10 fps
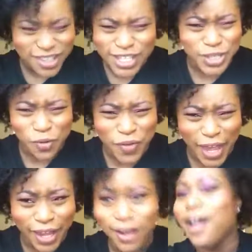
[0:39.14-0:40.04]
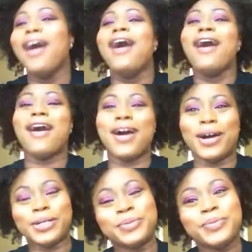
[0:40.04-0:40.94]
That's so vain.
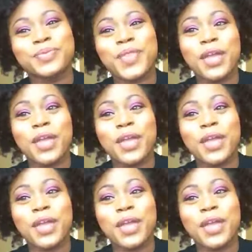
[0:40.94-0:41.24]
One